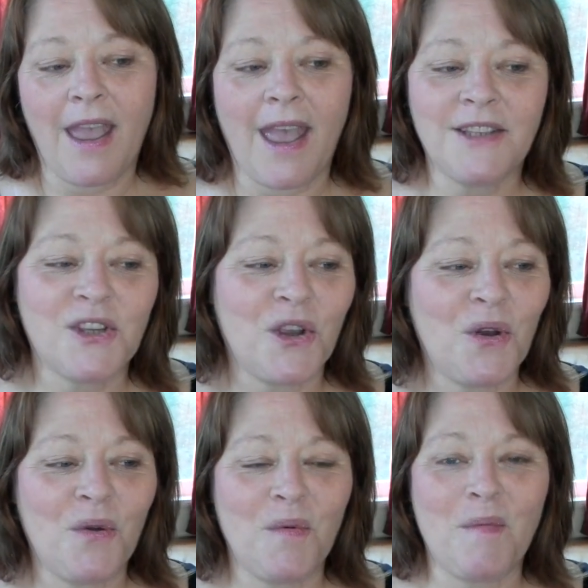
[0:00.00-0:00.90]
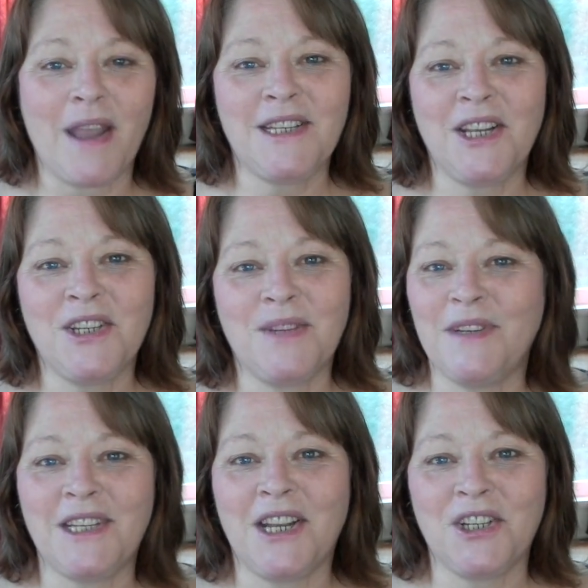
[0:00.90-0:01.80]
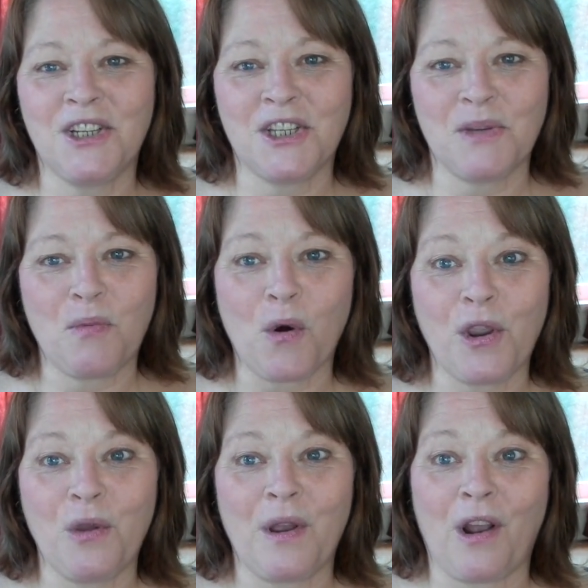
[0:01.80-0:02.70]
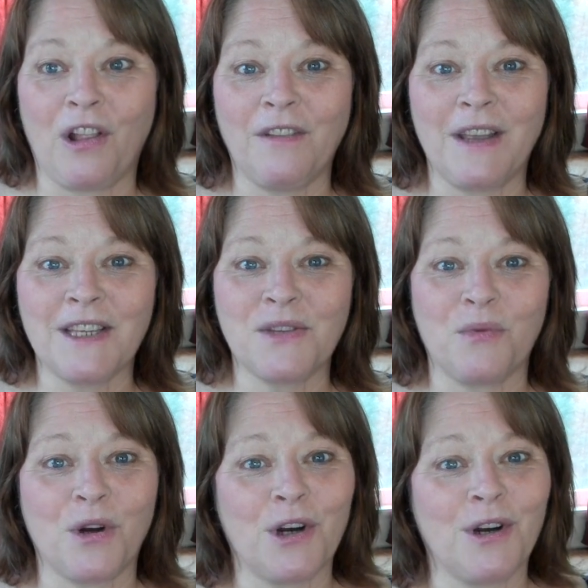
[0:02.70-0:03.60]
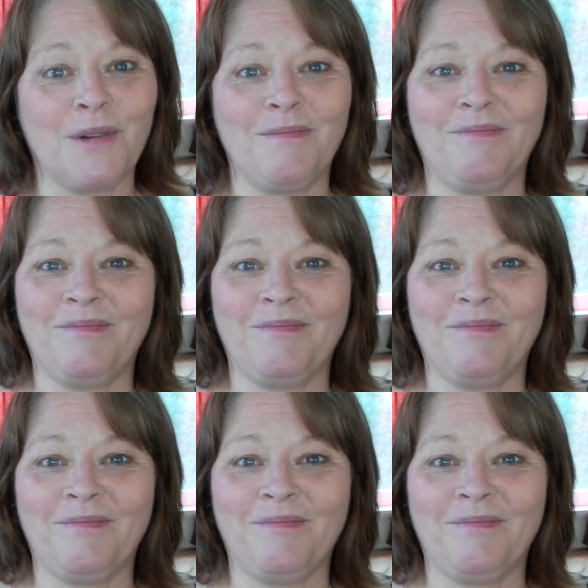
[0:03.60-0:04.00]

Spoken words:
And so my intention is to support you and all of us. We're